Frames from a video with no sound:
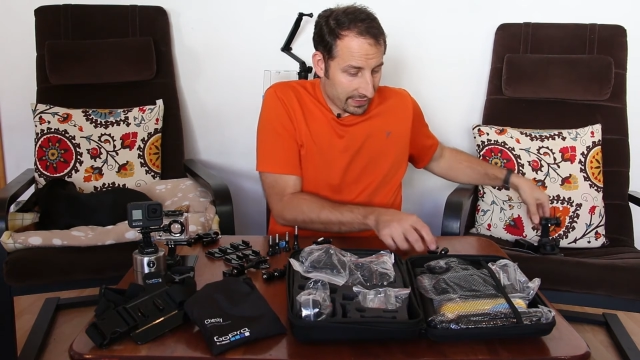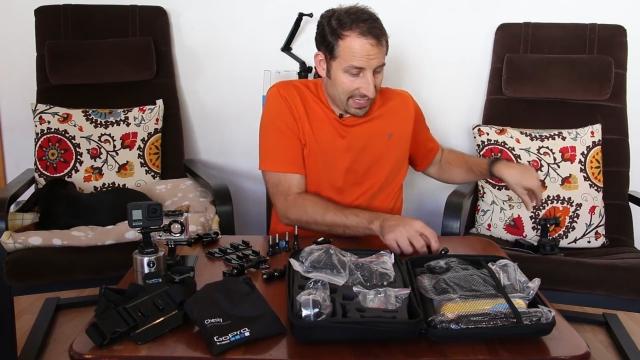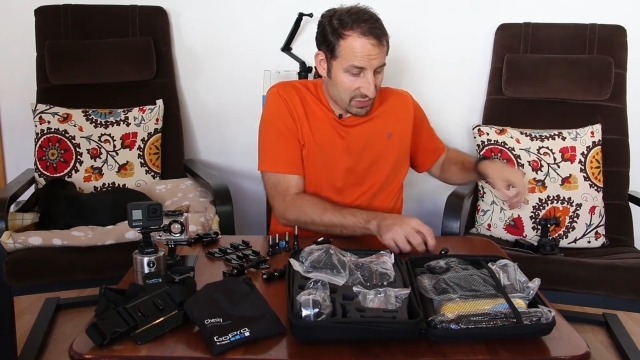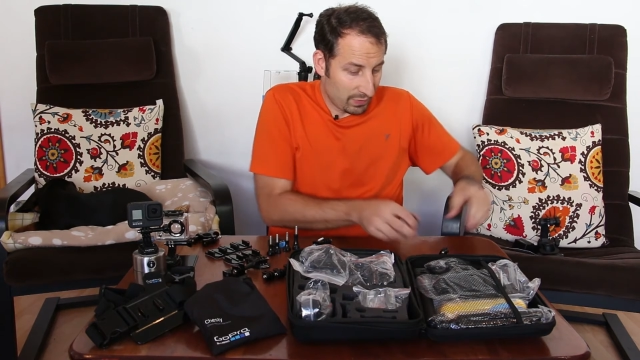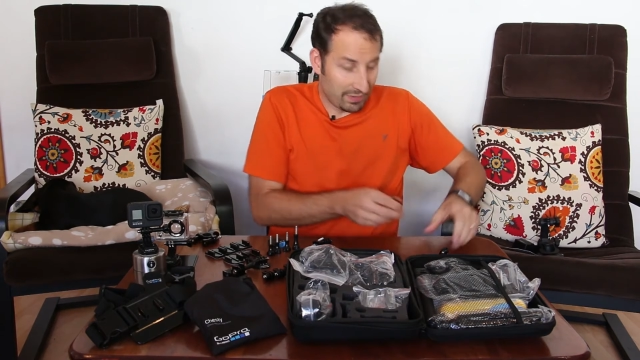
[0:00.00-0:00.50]

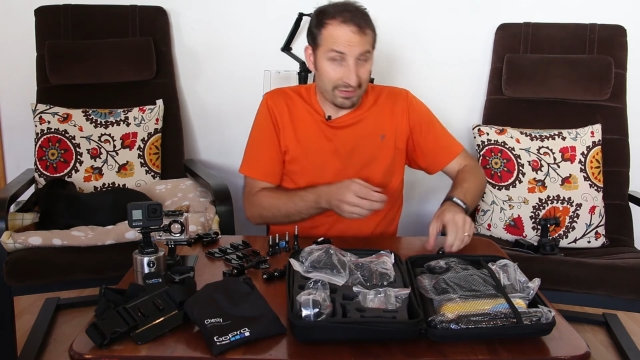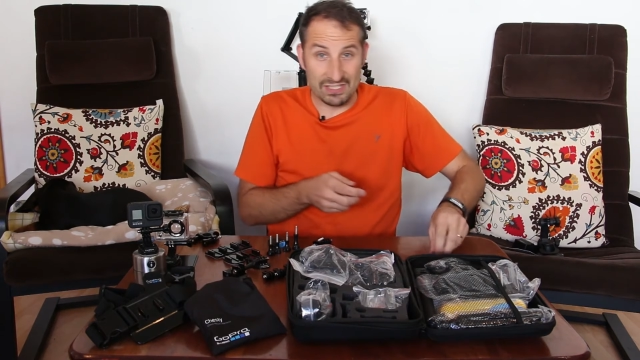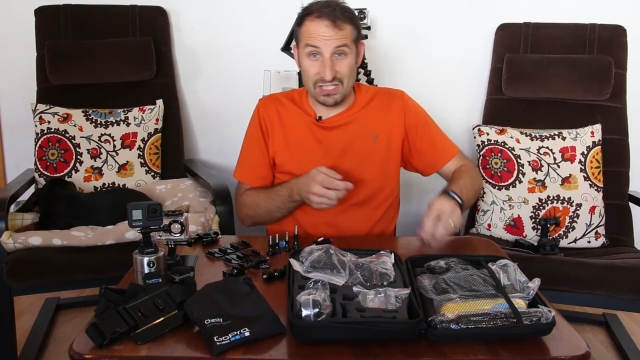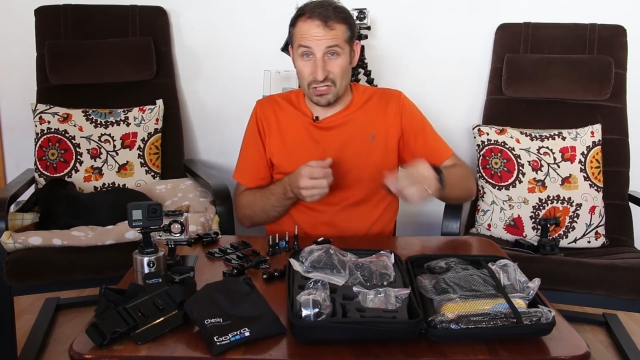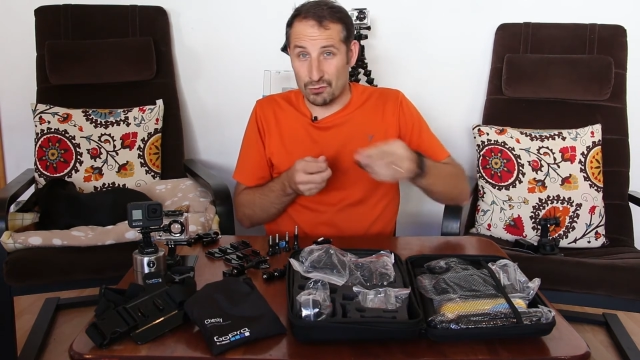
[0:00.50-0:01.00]
as well
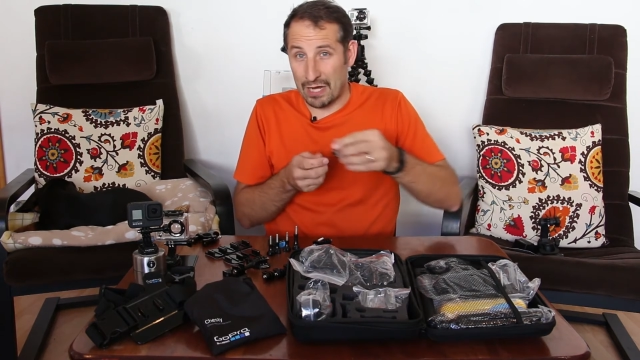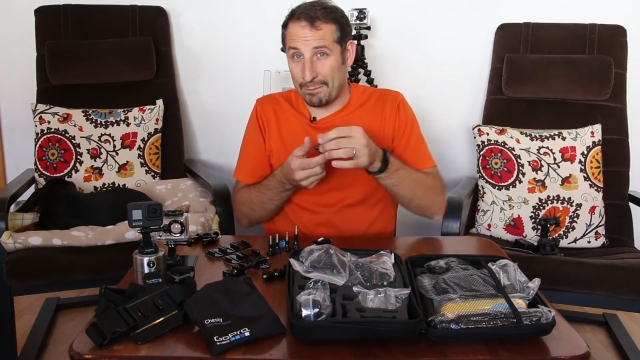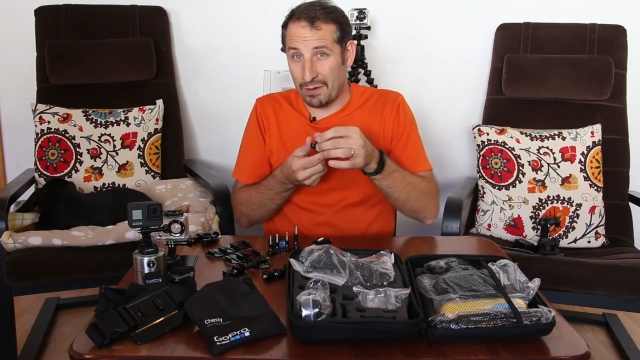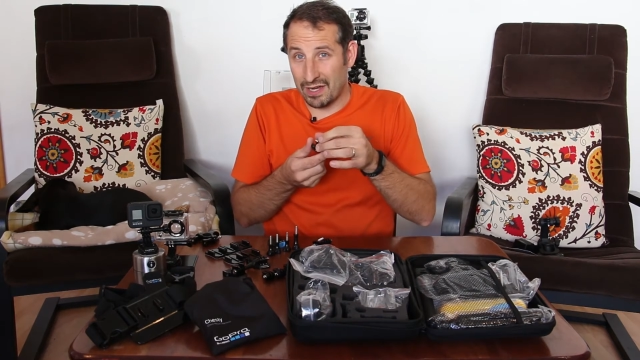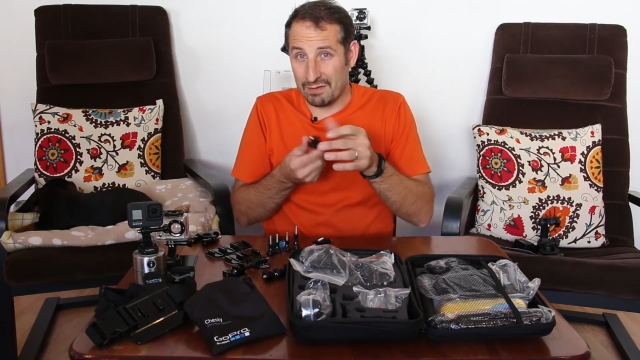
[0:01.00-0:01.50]
as
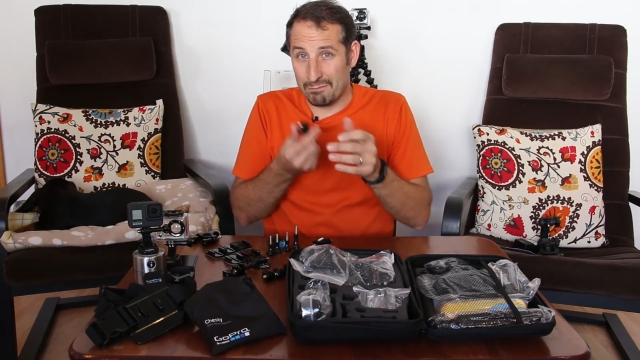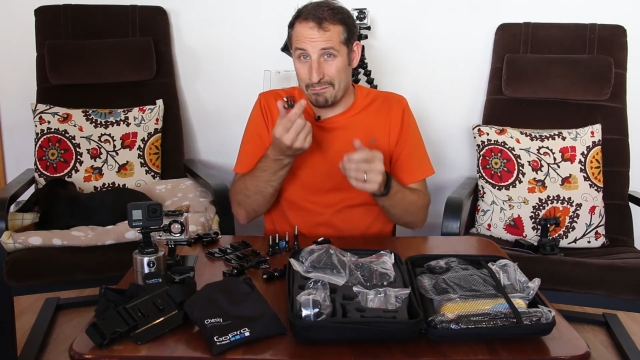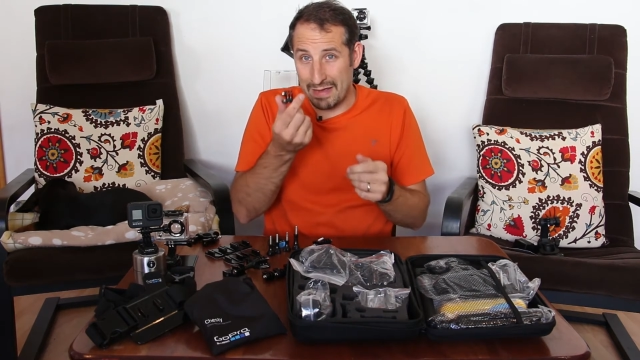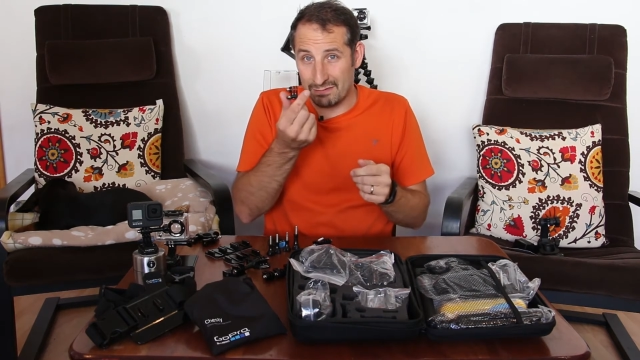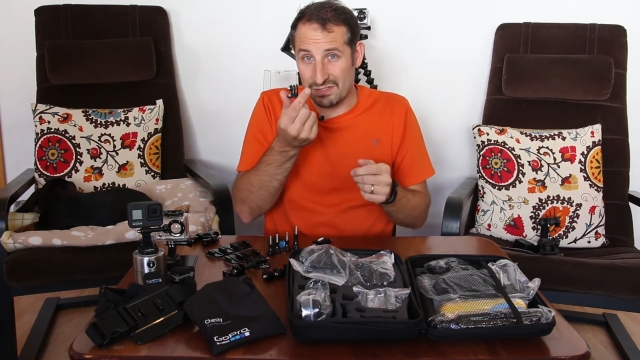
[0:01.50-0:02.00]
tripod
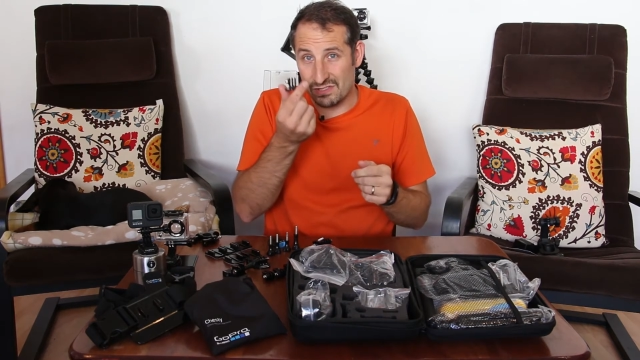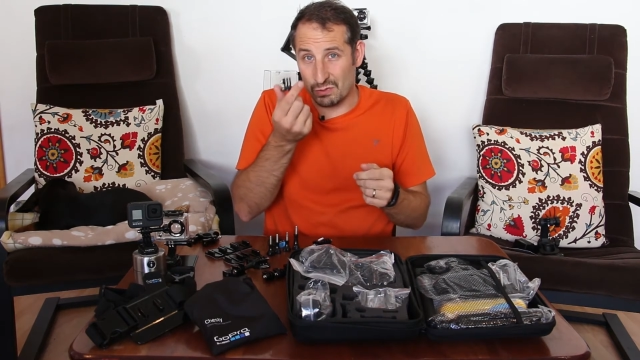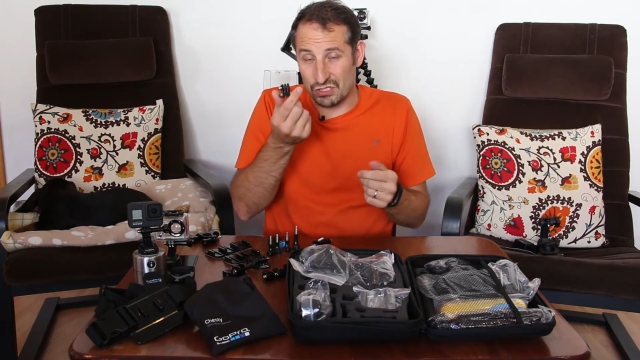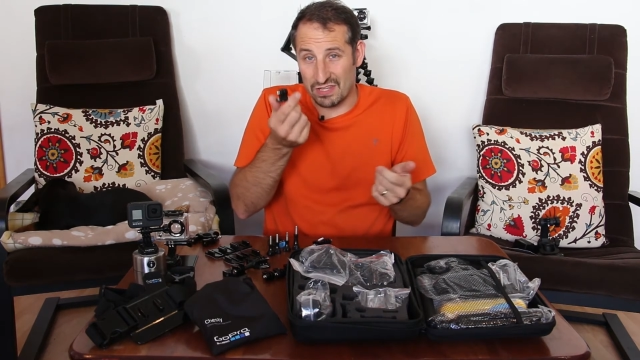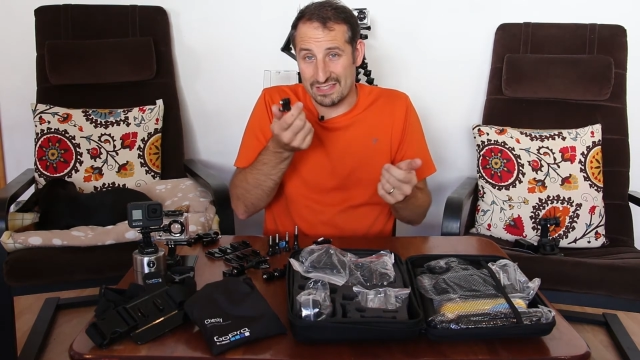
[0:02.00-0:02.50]
mounts,
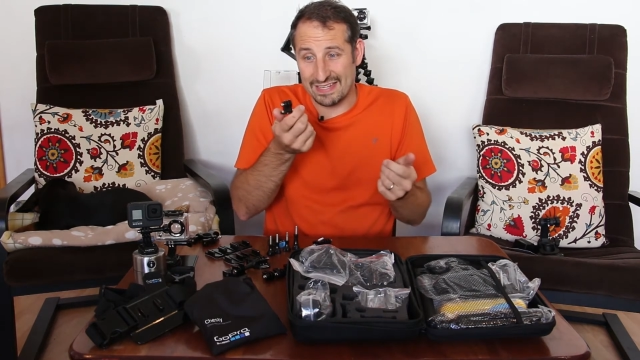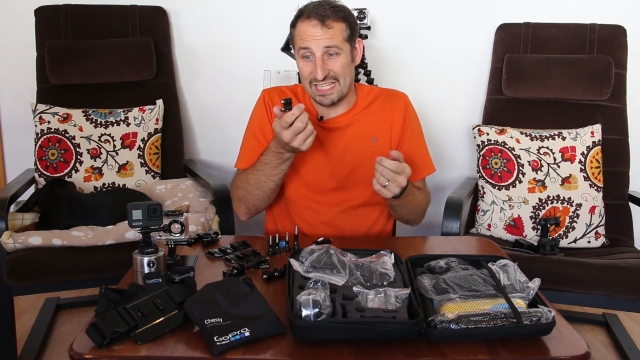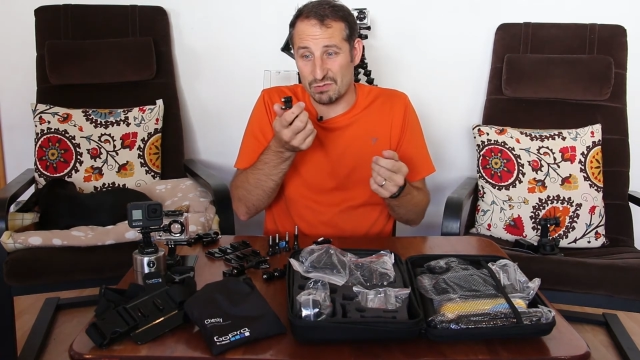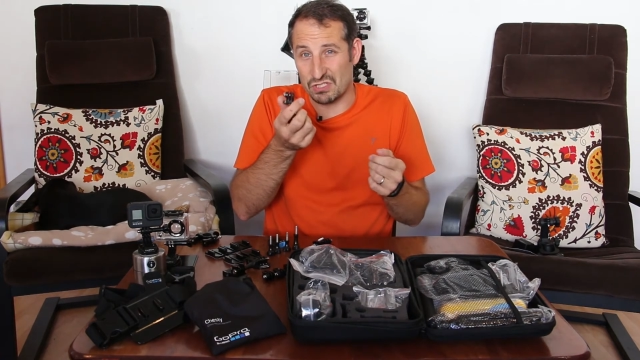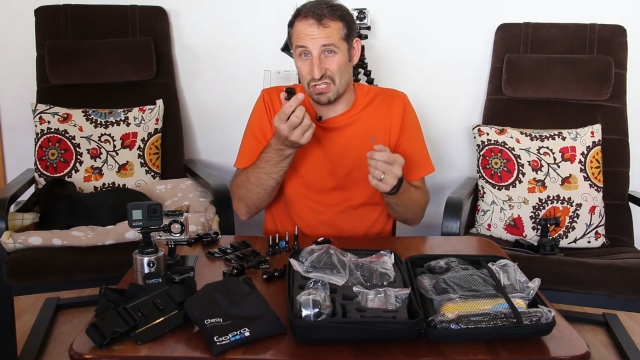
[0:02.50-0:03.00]
which in this
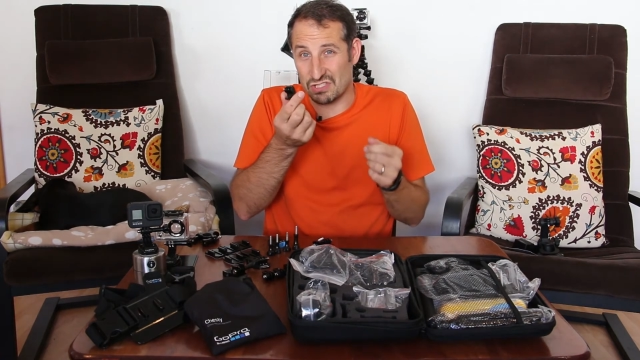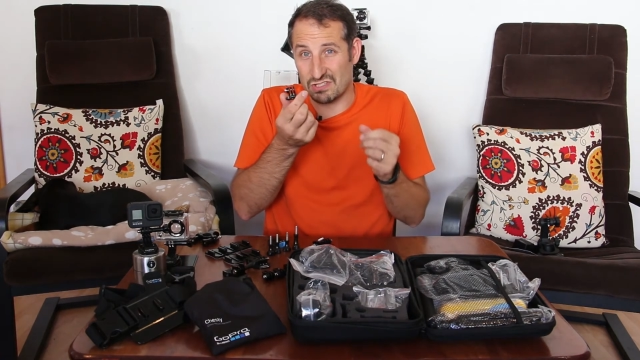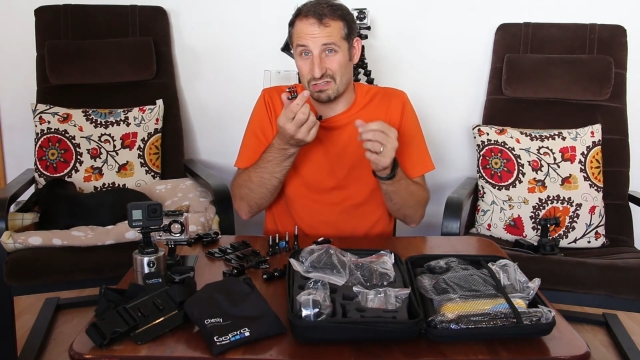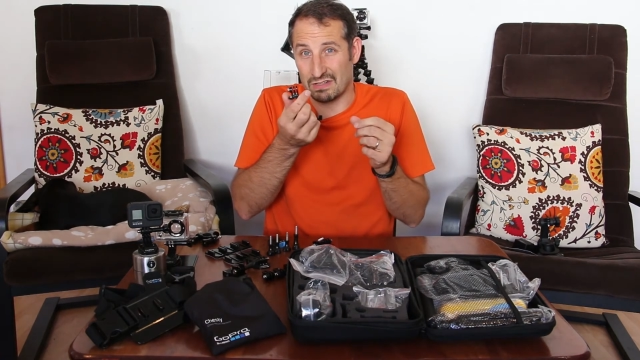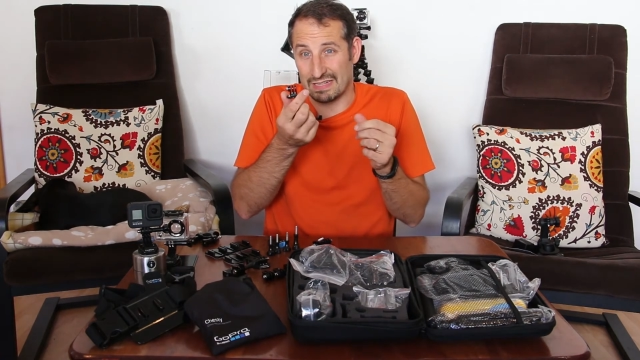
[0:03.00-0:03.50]
case was
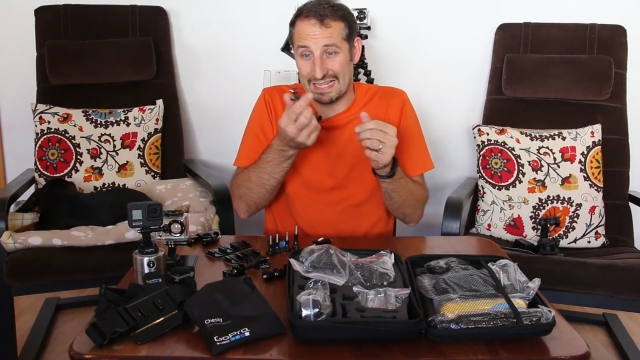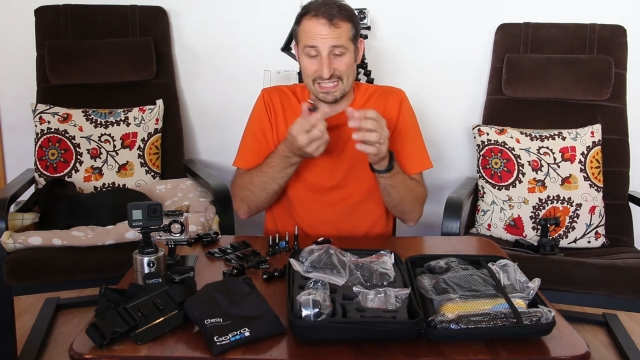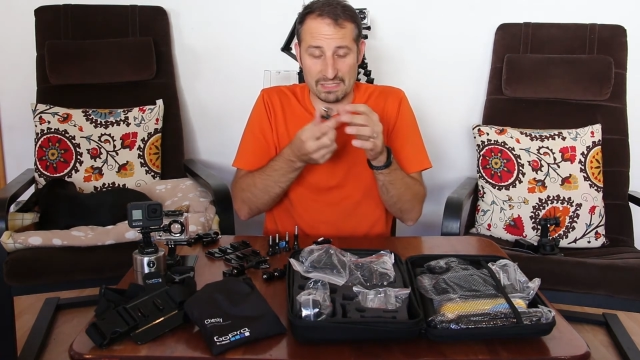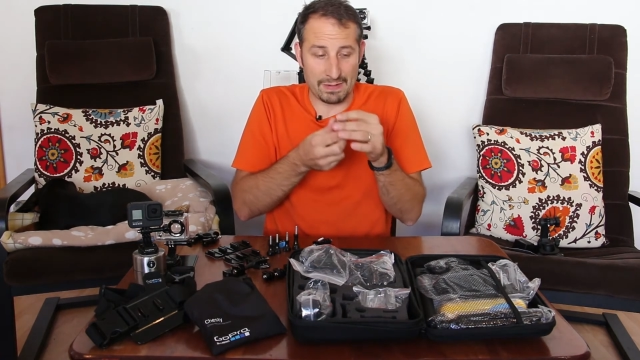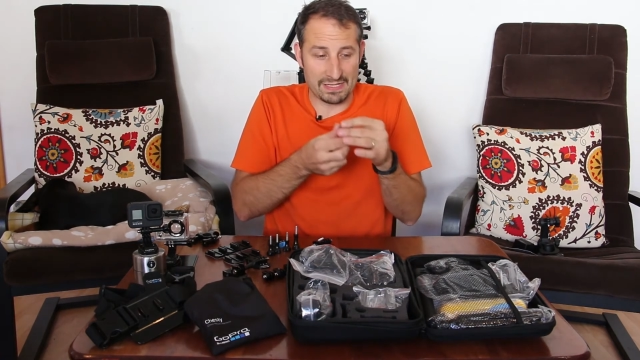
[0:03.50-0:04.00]
just less
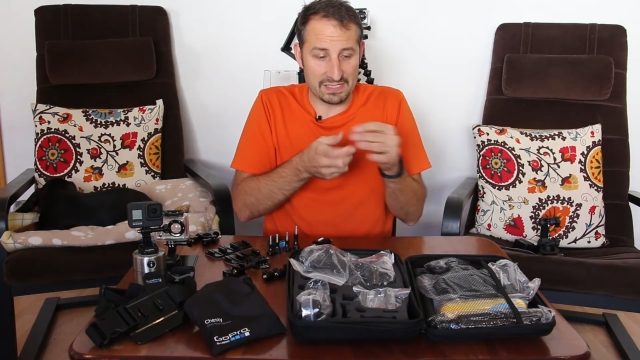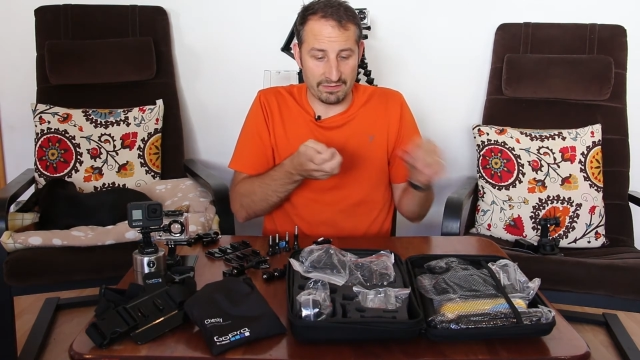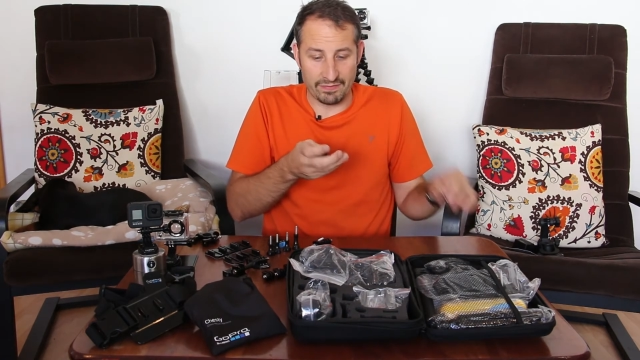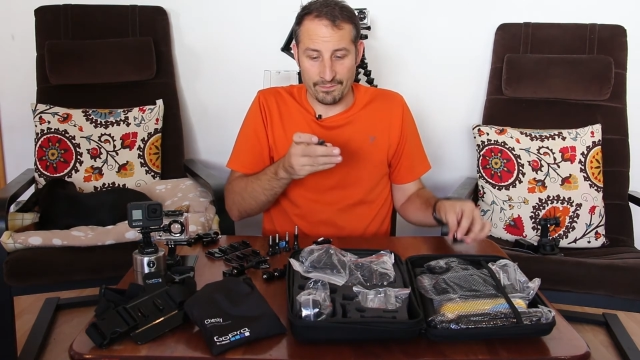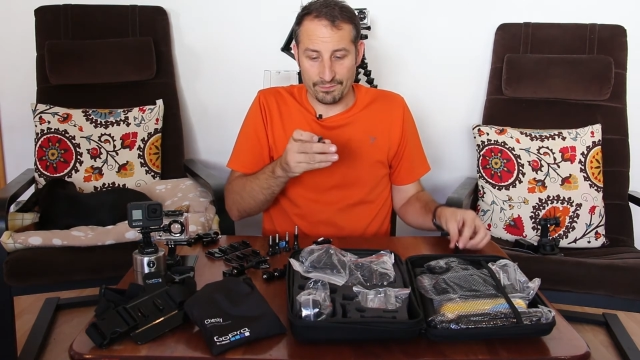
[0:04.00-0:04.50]
expensive.